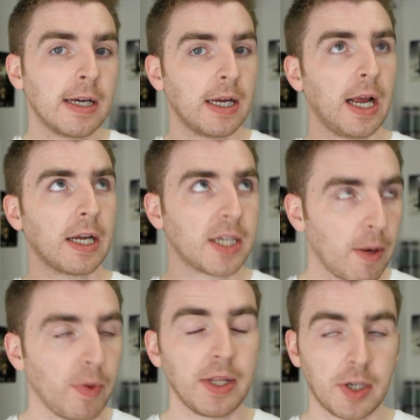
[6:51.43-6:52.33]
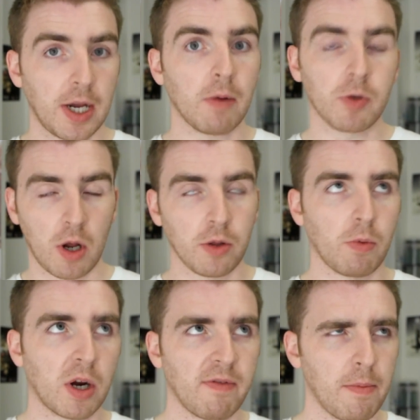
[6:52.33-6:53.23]
Except when they said it was all the
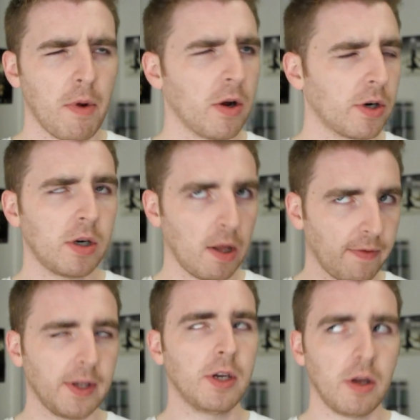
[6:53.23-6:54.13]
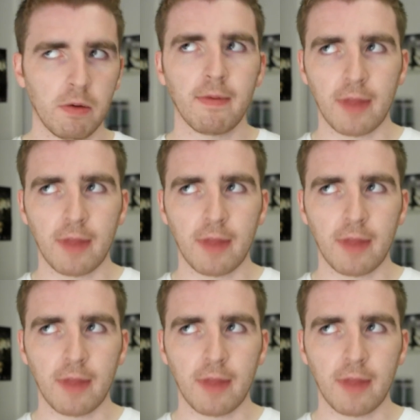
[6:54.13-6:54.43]
work of a modder, nothing to do.